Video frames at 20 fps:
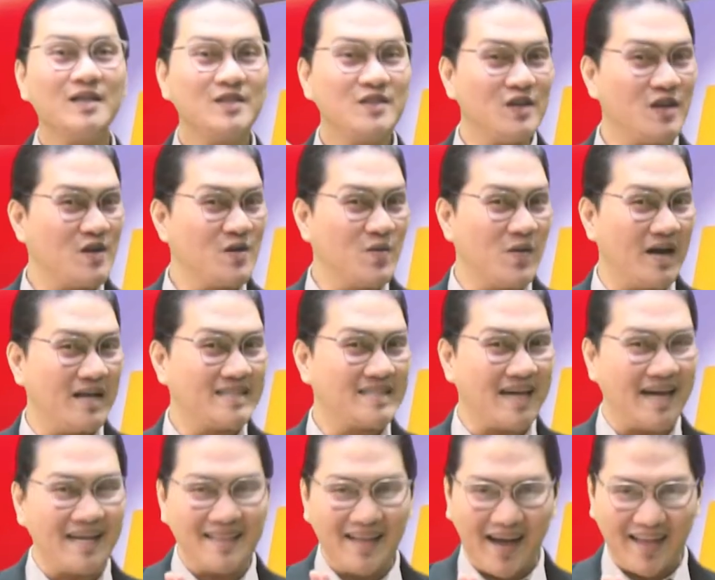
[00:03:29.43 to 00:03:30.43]
Do you want
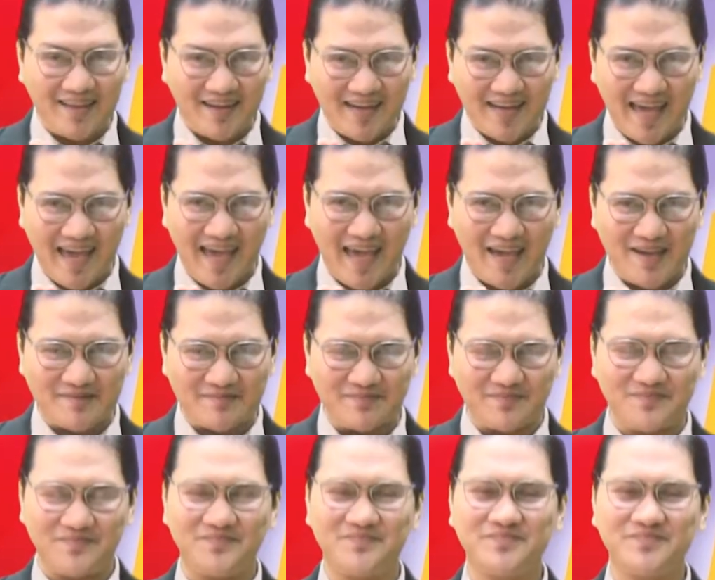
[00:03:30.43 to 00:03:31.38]
another game?